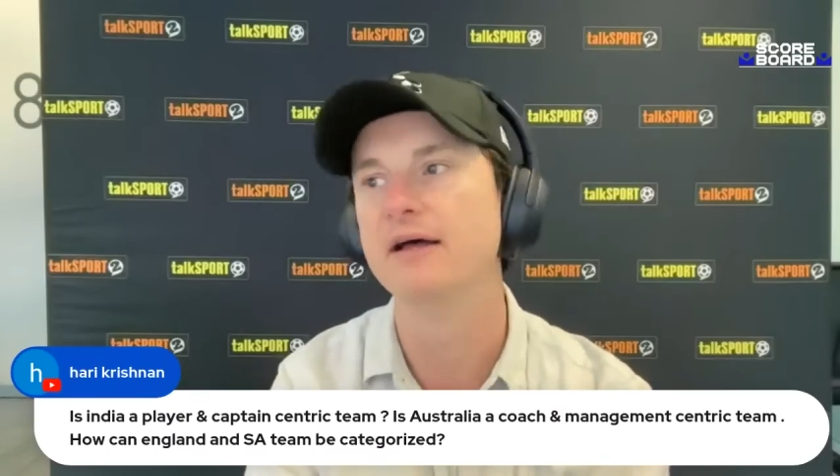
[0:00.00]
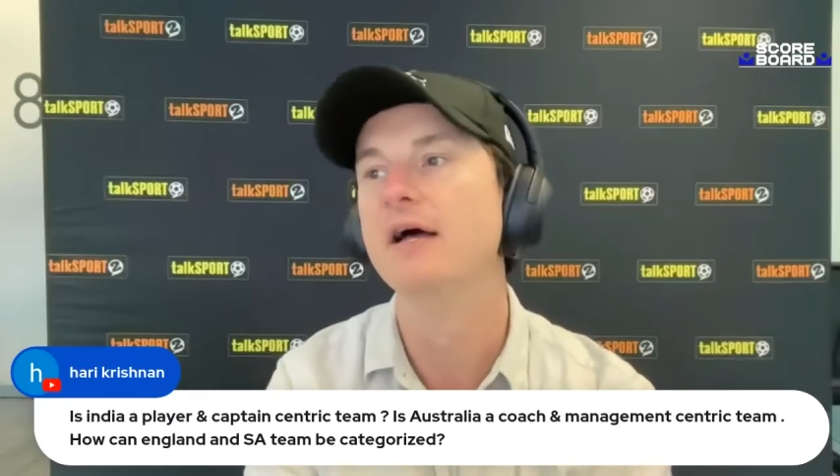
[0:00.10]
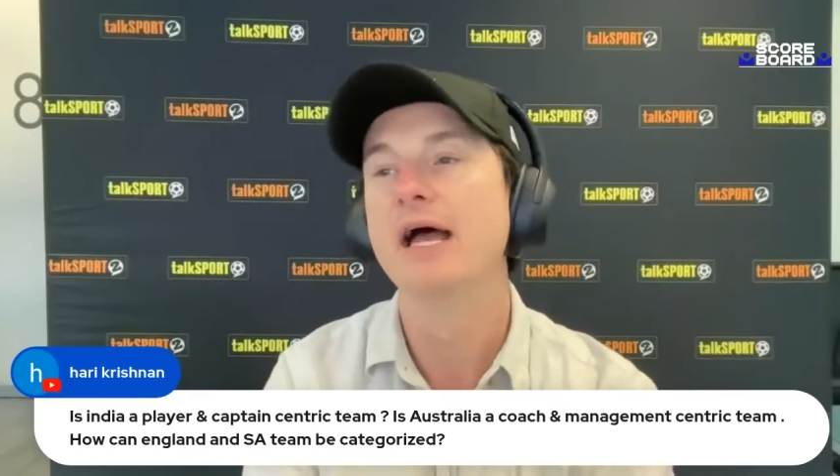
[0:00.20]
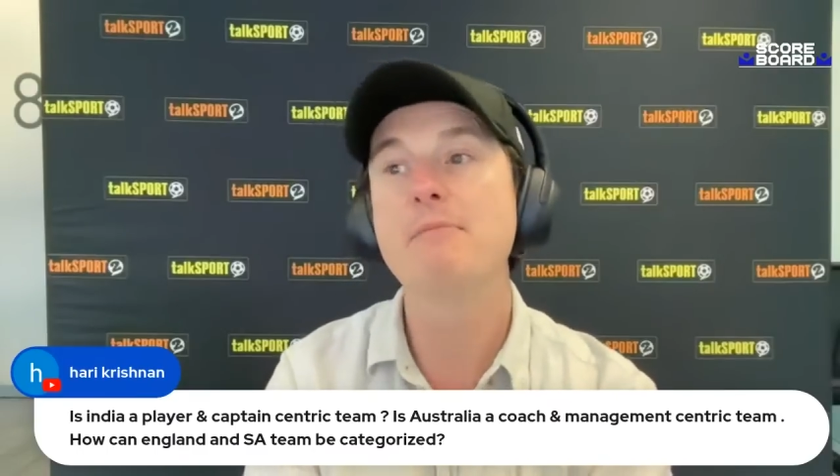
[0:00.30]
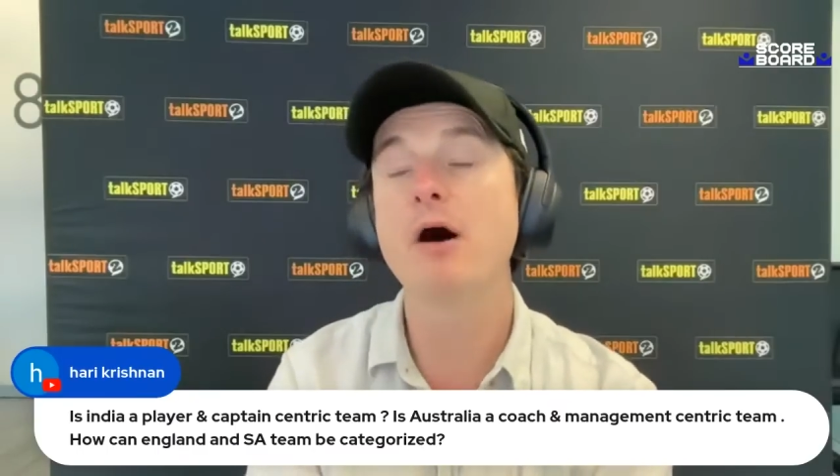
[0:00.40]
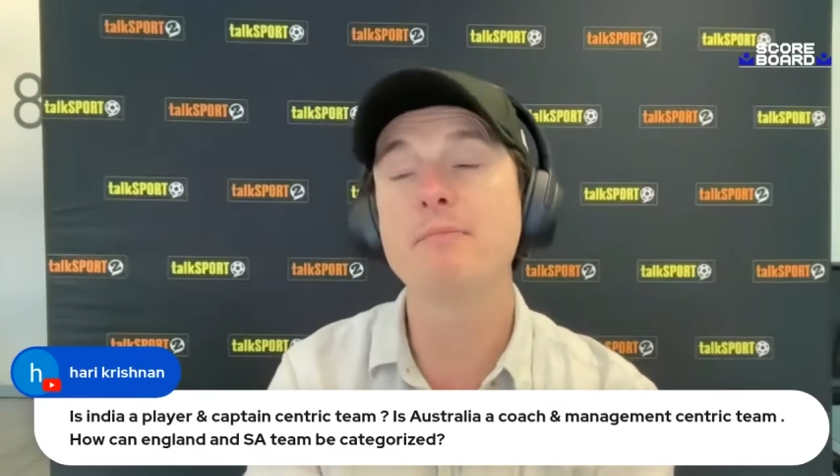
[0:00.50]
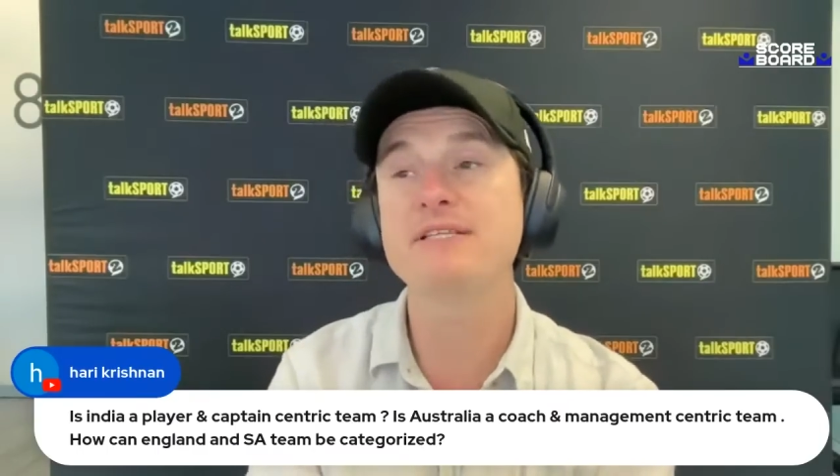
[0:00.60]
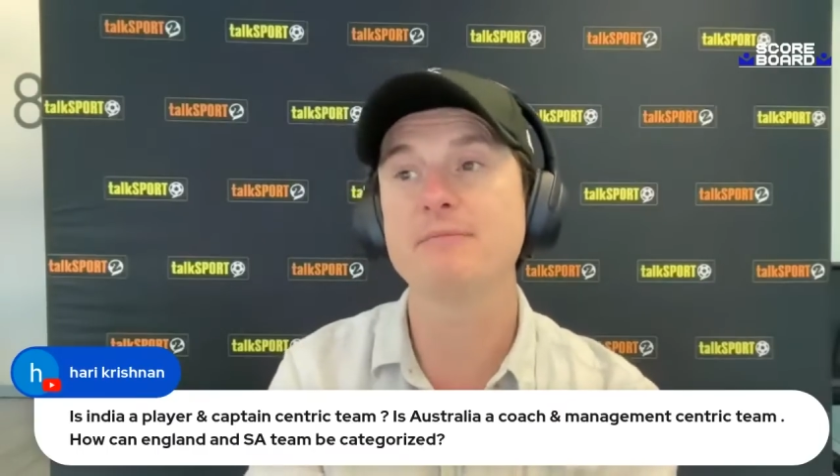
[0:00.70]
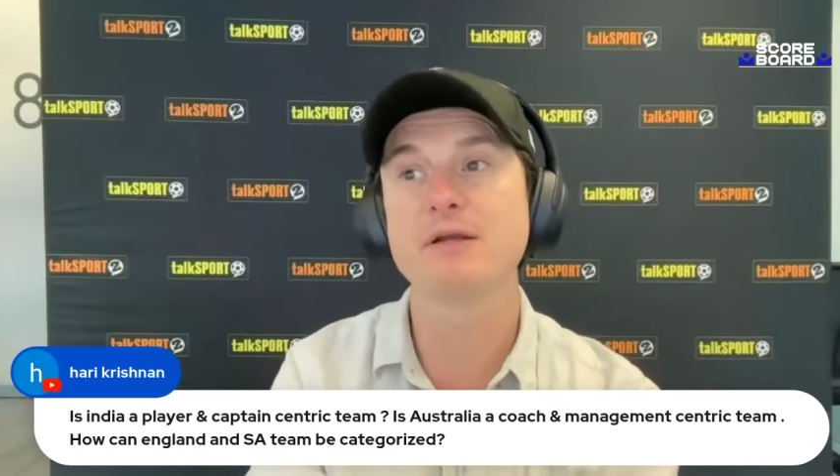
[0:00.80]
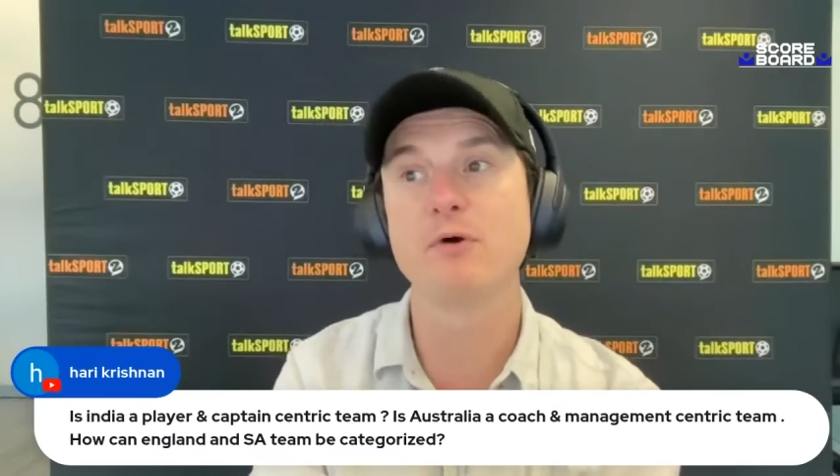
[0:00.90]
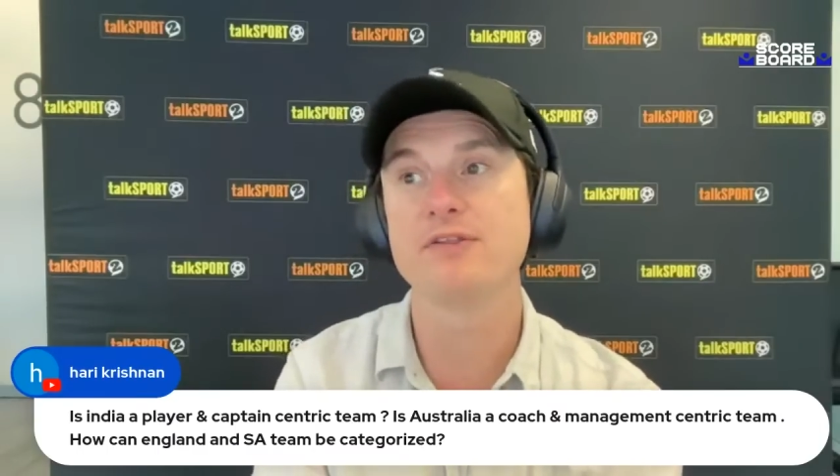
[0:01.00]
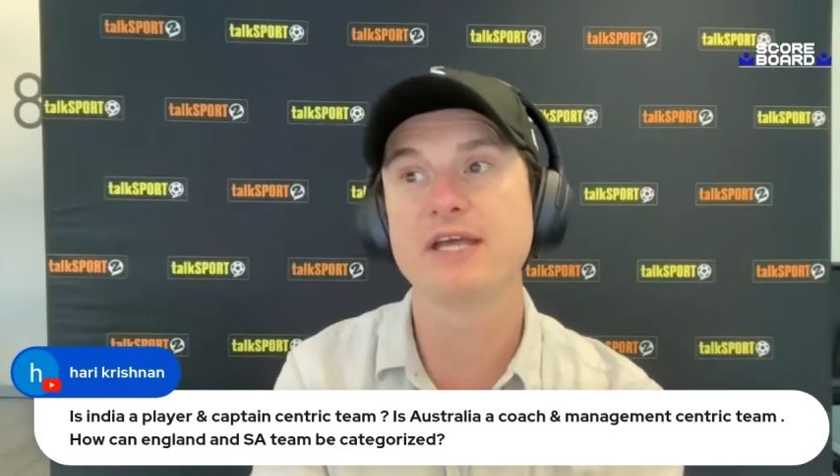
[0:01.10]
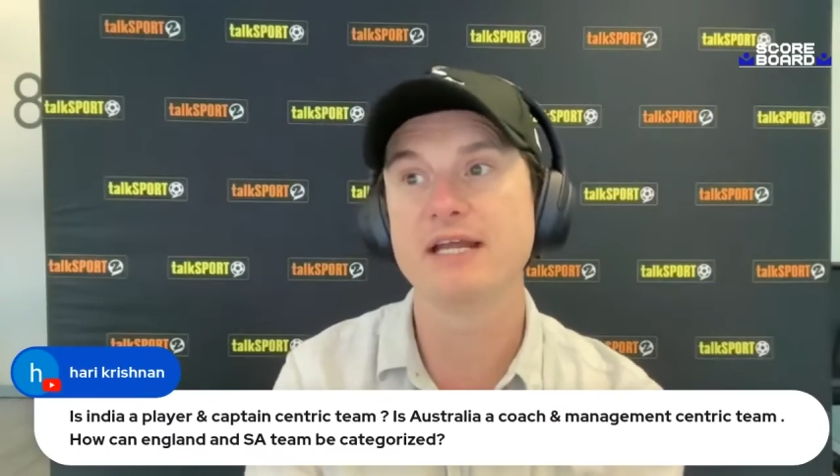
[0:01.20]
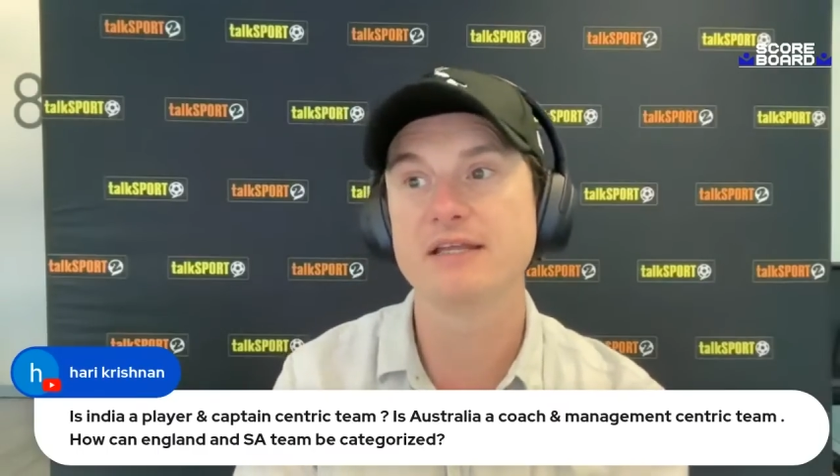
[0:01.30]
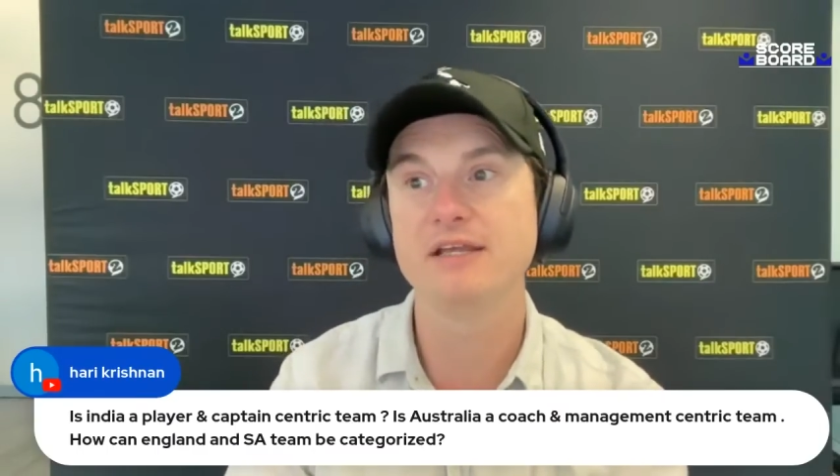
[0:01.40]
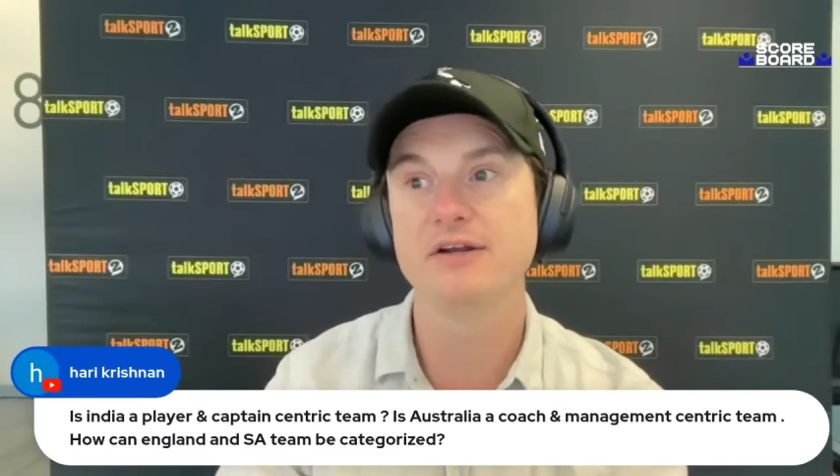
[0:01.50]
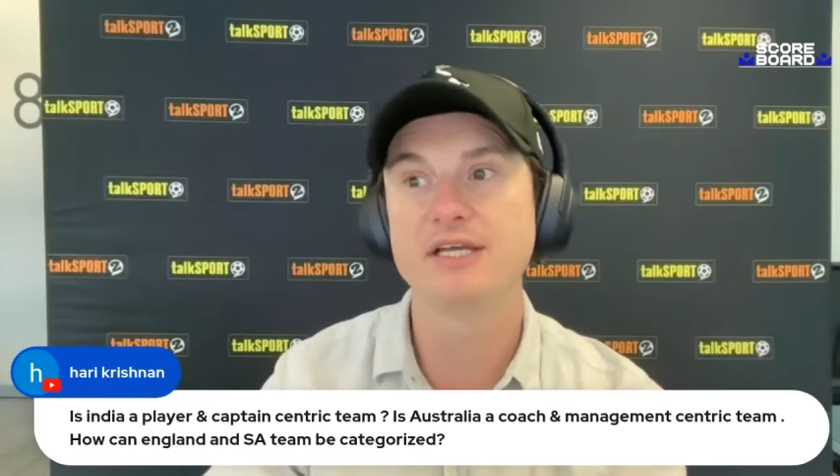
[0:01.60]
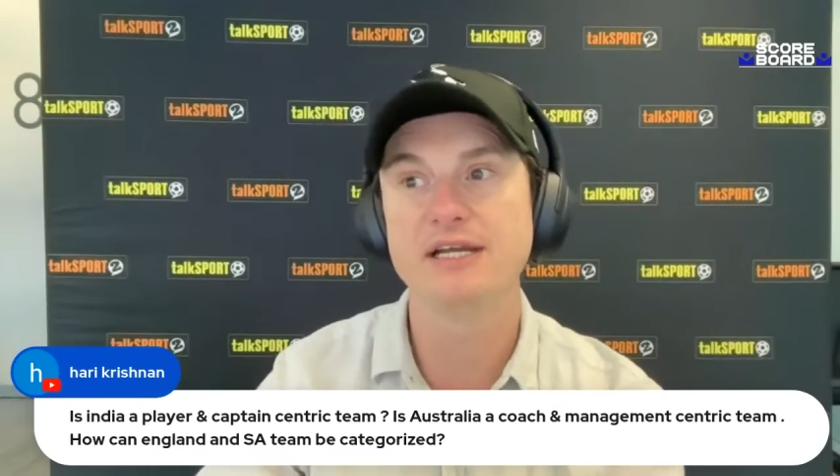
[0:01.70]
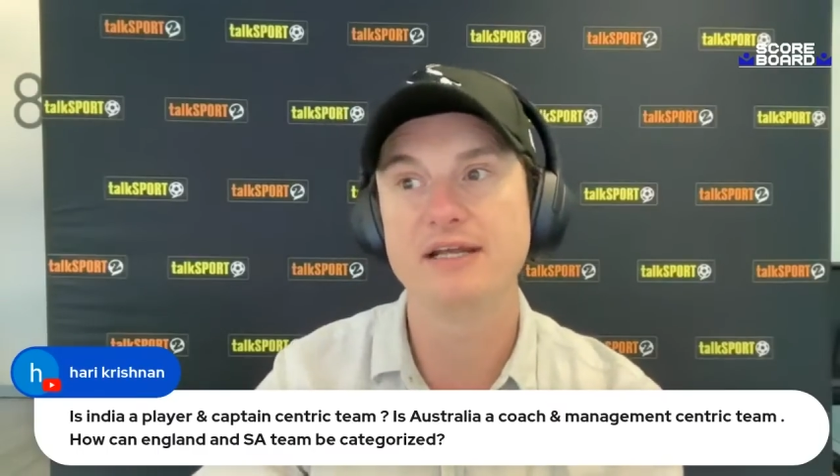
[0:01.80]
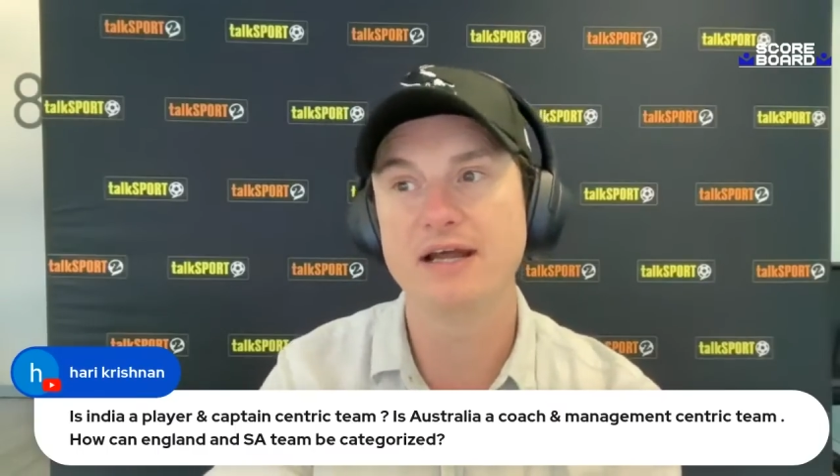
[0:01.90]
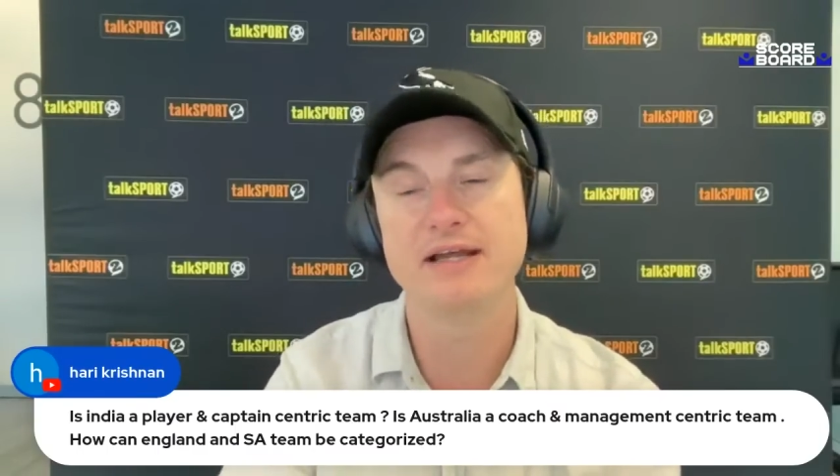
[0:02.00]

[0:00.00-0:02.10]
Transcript: It might be something worth getting, Gideon Haigh